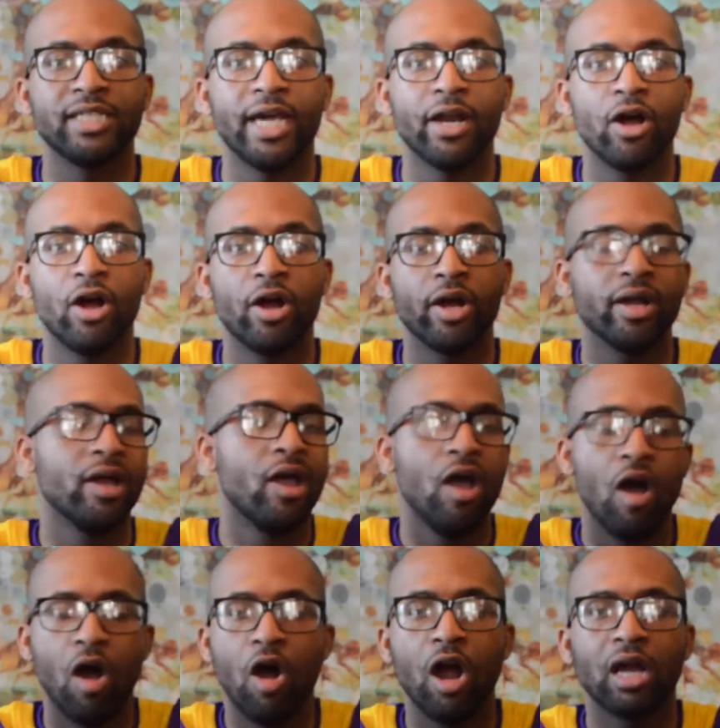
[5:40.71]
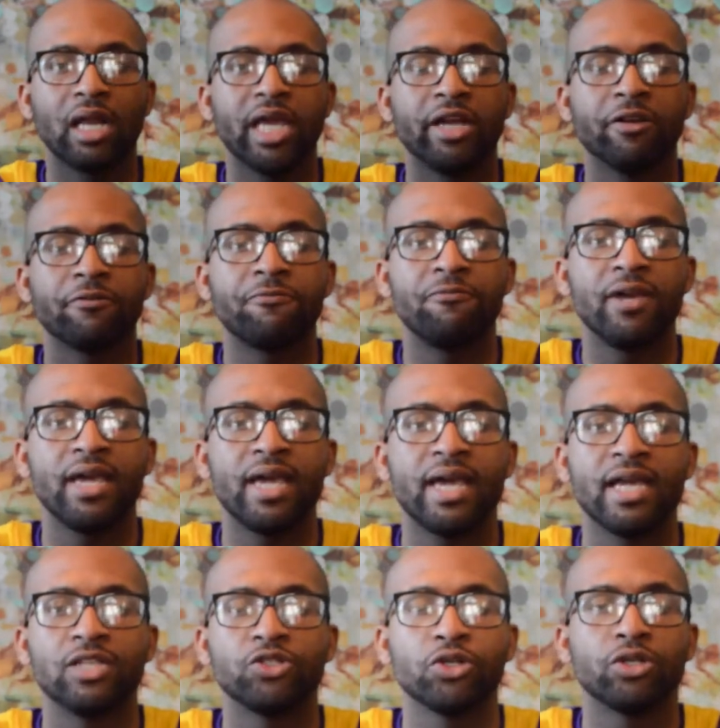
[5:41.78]
that aren't Laker
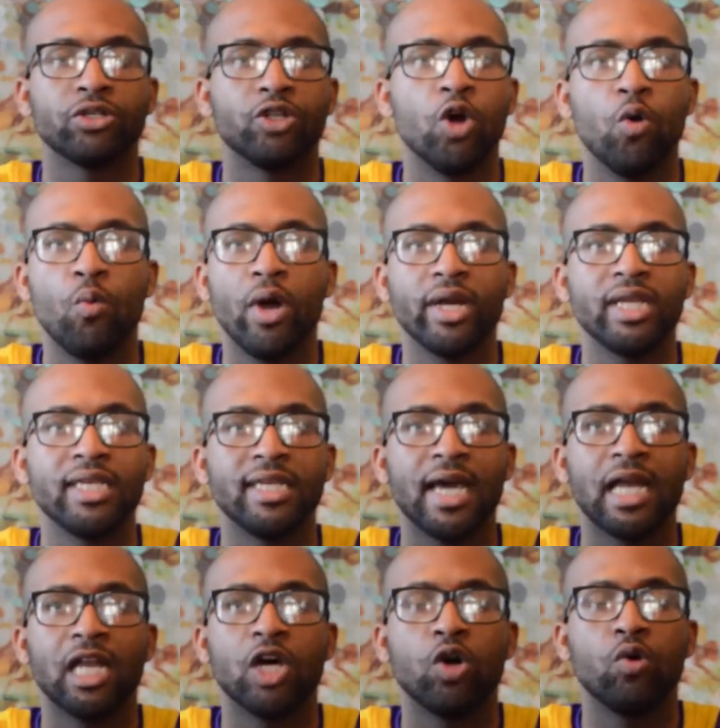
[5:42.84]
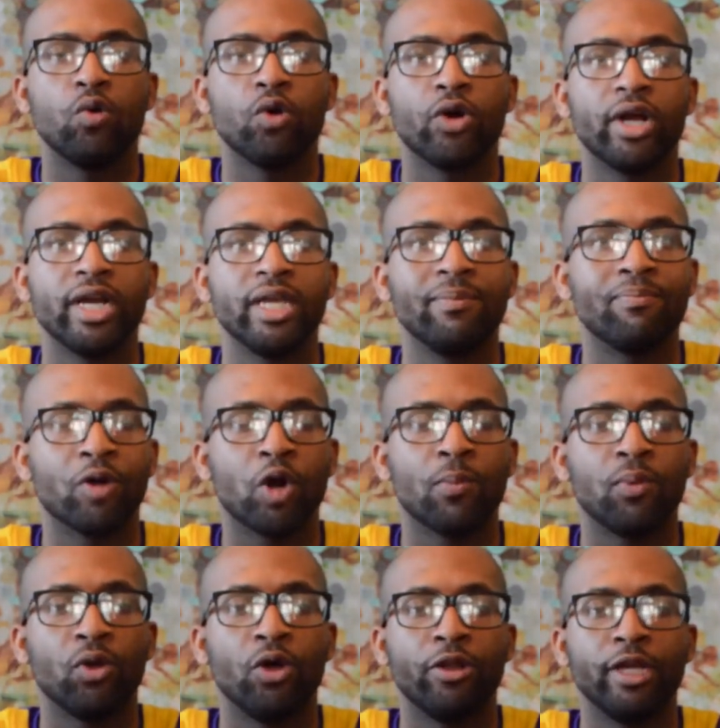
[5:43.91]
fans or don't want any yellow or any
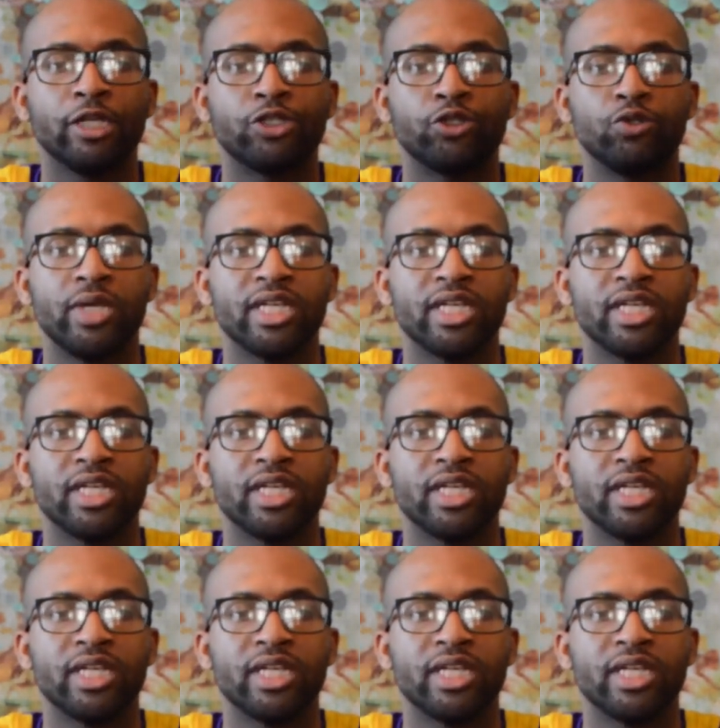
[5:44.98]
purple on their shoe.